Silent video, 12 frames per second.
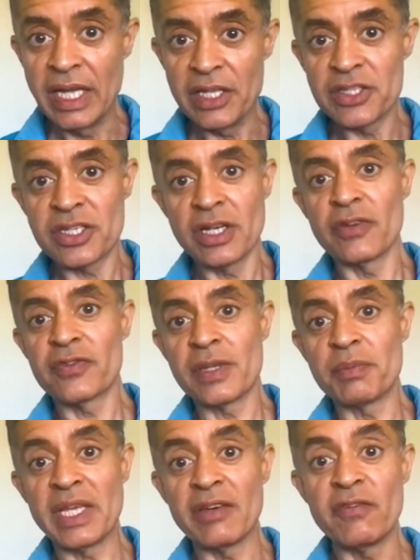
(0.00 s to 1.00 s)
instead of
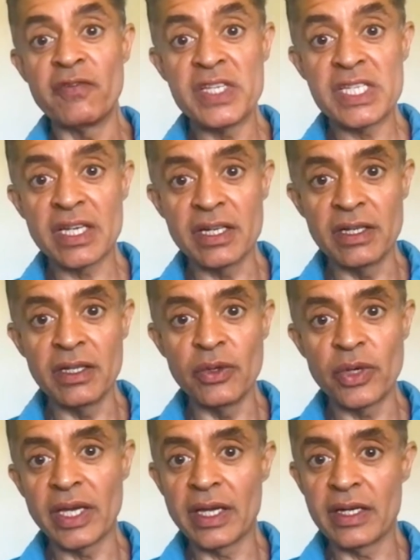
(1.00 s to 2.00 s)
something physical,
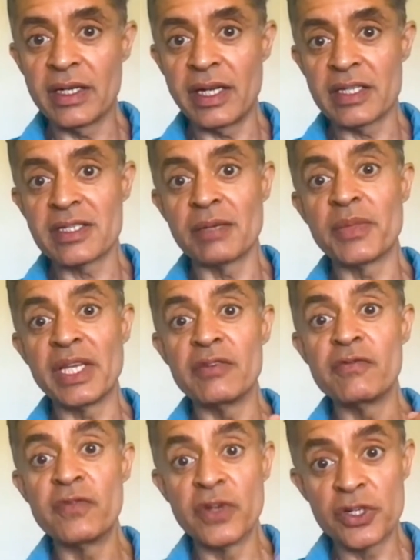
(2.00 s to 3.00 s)
looking at it as
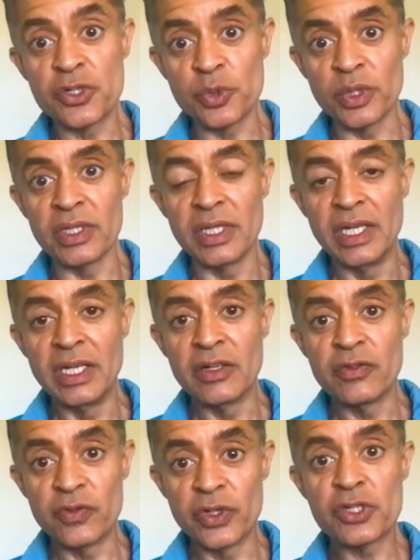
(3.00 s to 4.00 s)
something virtual.
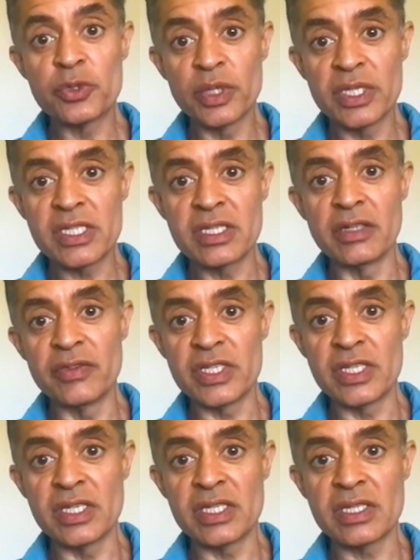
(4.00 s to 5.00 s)
Virtual
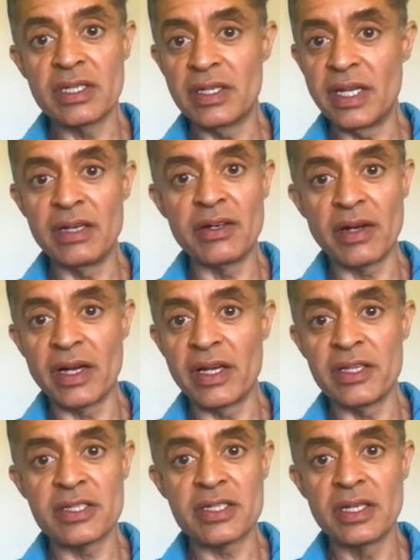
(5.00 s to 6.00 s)
services,
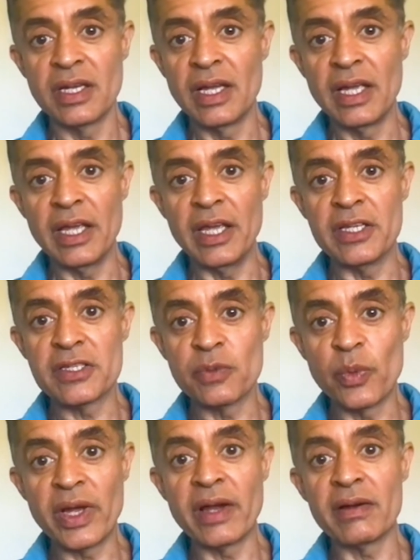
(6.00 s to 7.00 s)
containerized, is
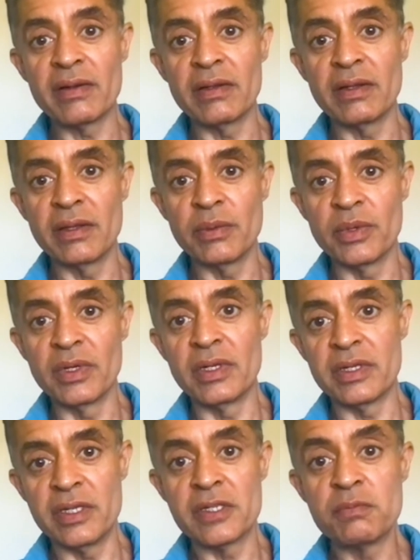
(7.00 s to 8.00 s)
where the
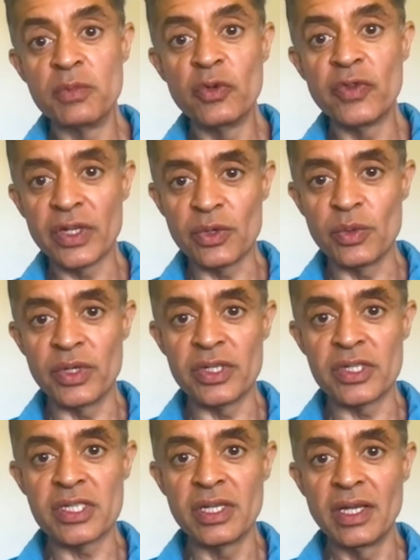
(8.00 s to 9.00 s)
world is moving
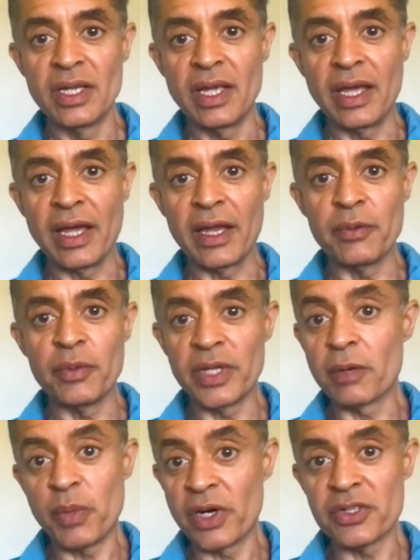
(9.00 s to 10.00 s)
towards. And with
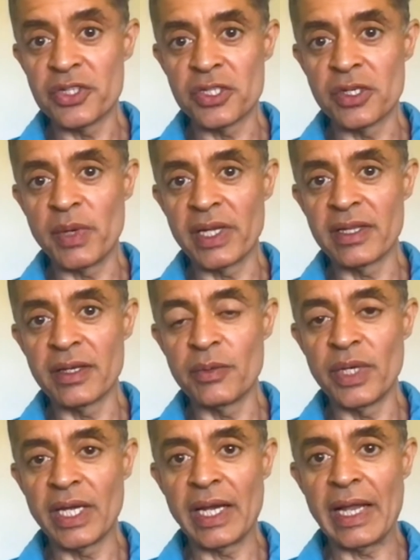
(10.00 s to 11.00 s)
our partnership, I think
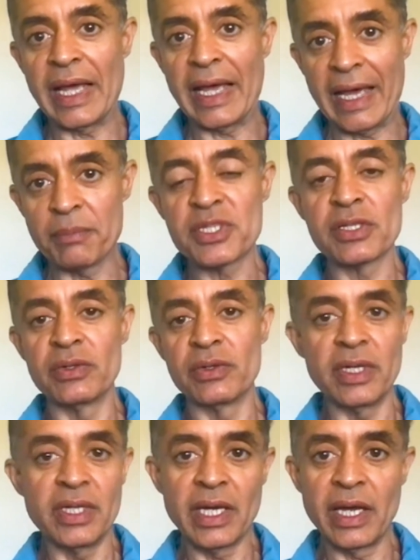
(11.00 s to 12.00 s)
we can
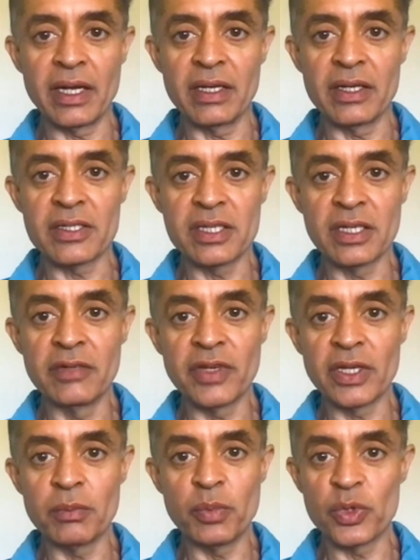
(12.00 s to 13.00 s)
absolutely get a
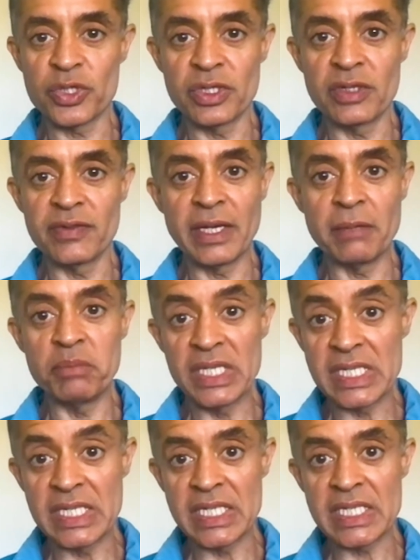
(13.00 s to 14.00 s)
significant portion of that
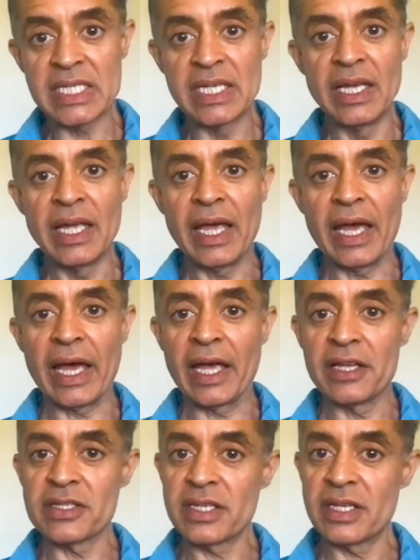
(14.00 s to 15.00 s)
business
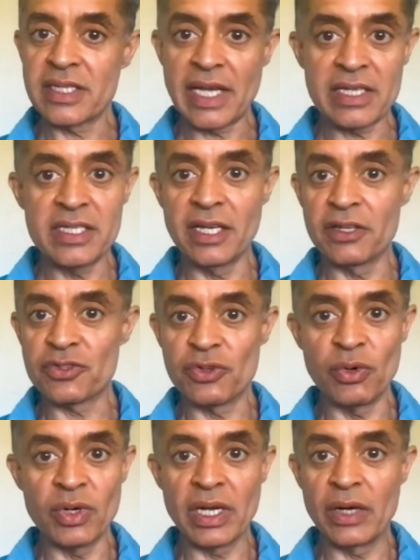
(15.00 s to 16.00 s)
as SASE gets
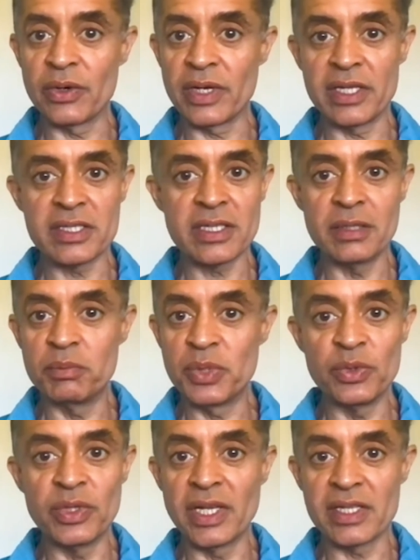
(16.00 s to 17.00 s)
rolled out, as
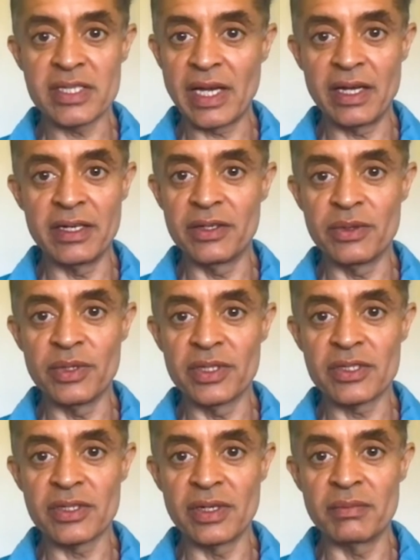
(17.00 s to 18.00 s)
compute gets added to
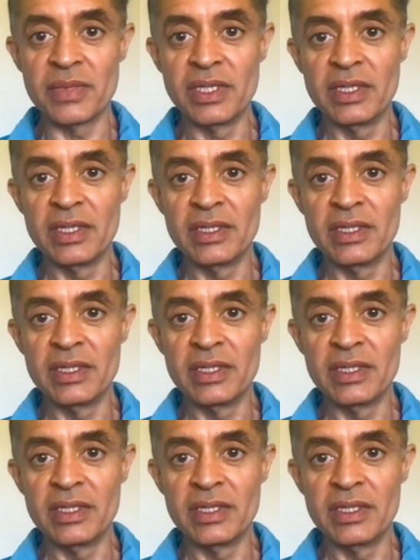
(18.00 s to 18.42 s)
it. So I'm